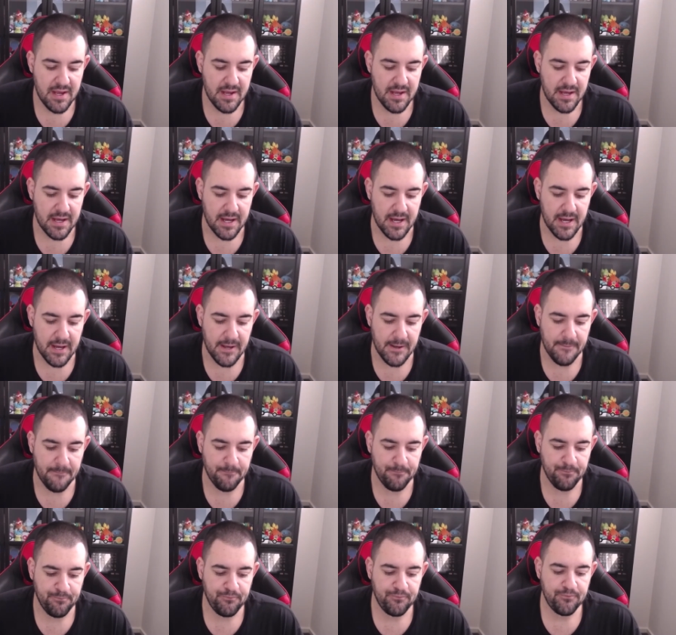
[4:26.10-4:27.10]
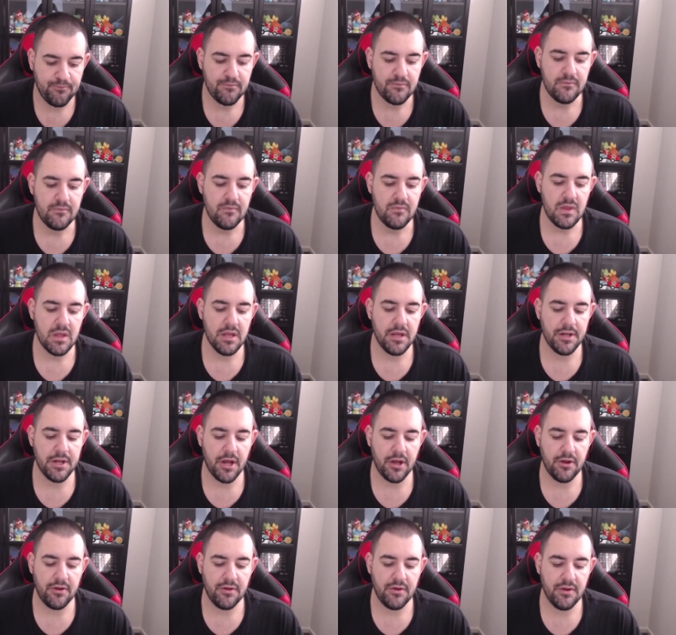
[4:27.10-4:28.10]
um, you
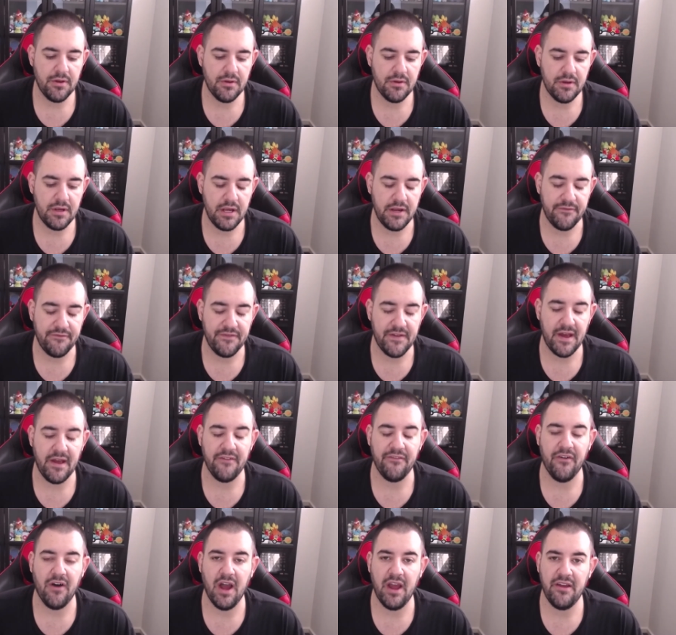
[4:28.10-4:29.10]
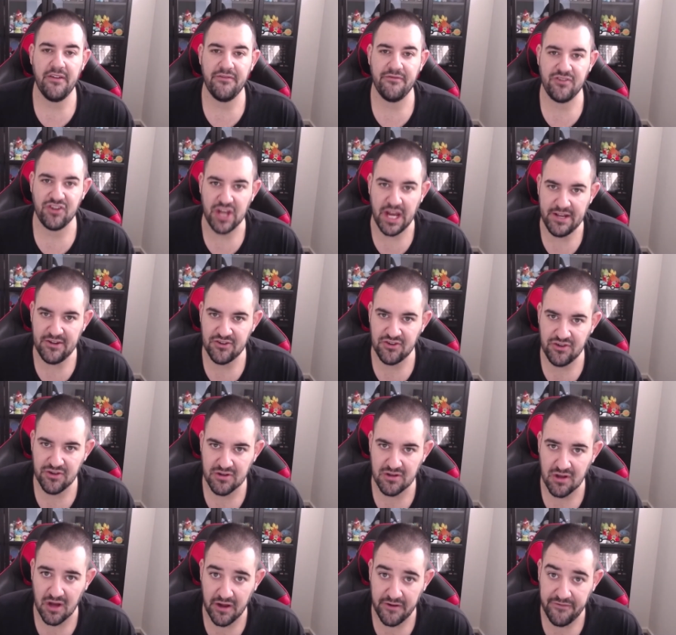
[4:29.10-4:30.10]
know, if that, if I have changed your
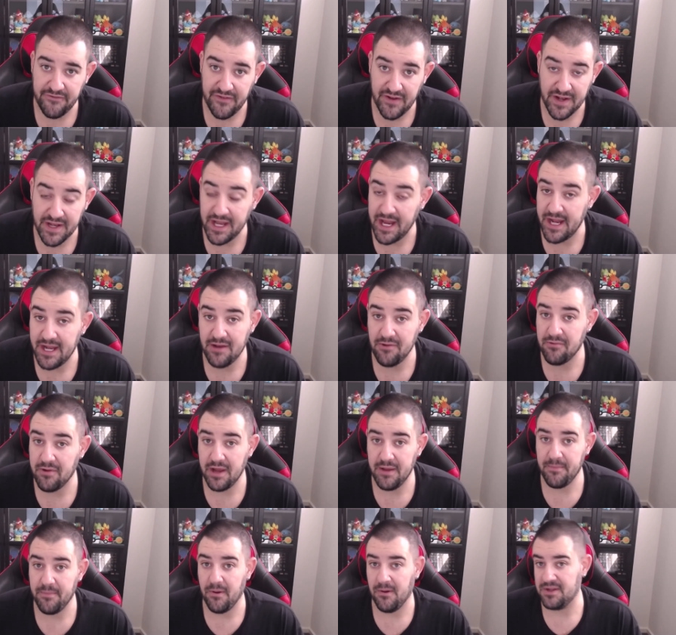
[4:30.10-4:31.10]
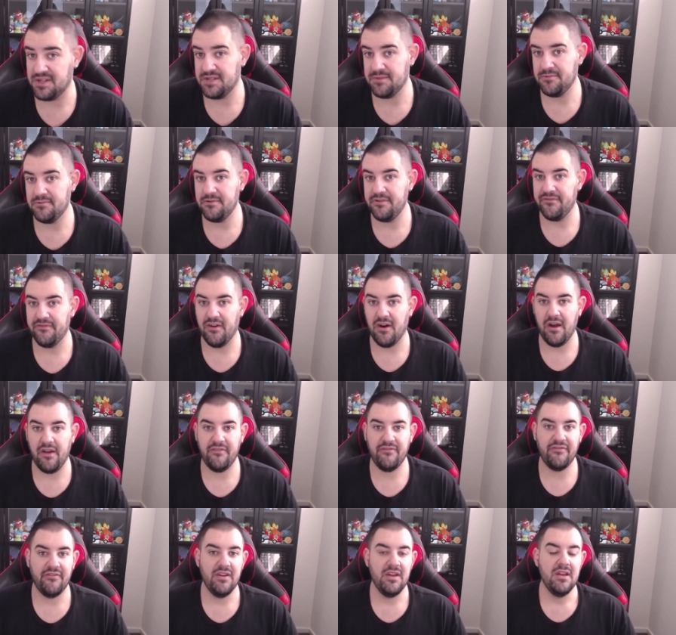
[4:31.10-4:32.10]
life in any way possible, if I've,